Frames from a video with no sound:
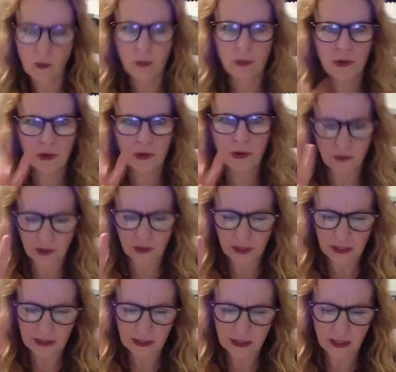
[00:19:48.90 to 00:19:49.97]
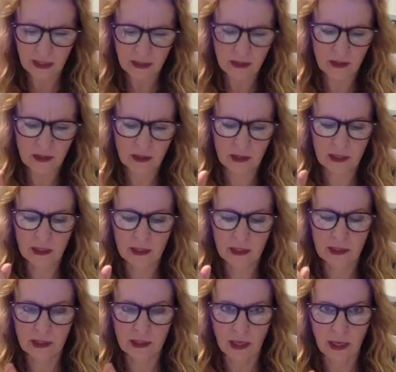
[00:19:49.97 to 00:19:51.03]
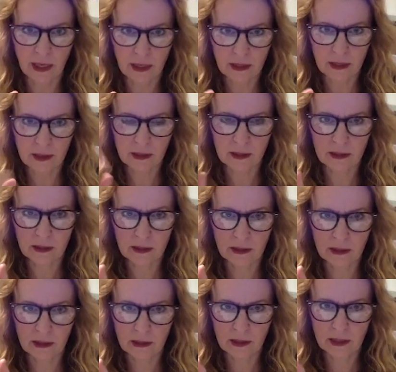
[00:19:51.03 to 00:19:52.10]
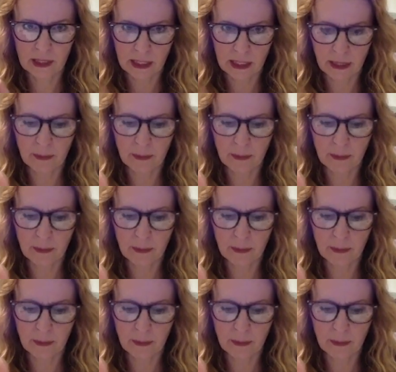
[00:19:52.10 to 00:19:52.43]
were the 3 things again? Diet, sleep,